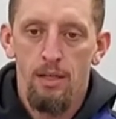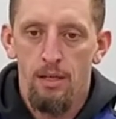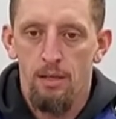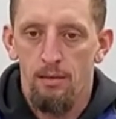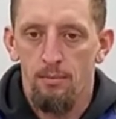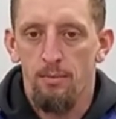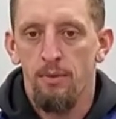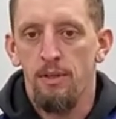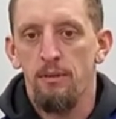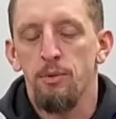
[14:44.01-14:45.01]
um,
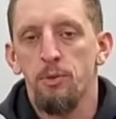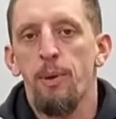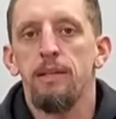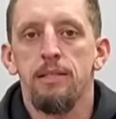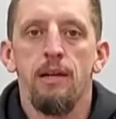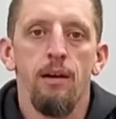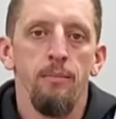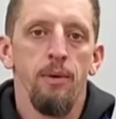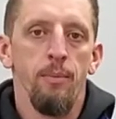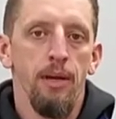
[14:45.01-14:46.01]
the response
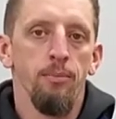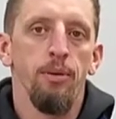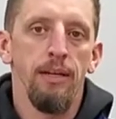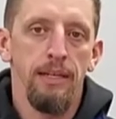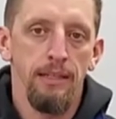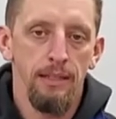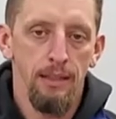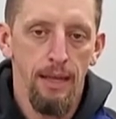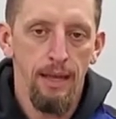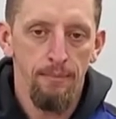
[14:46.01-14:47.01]
time may play into
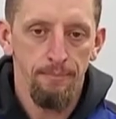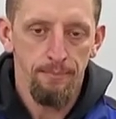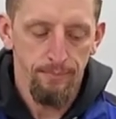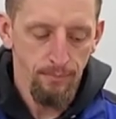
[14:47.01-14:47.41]
that.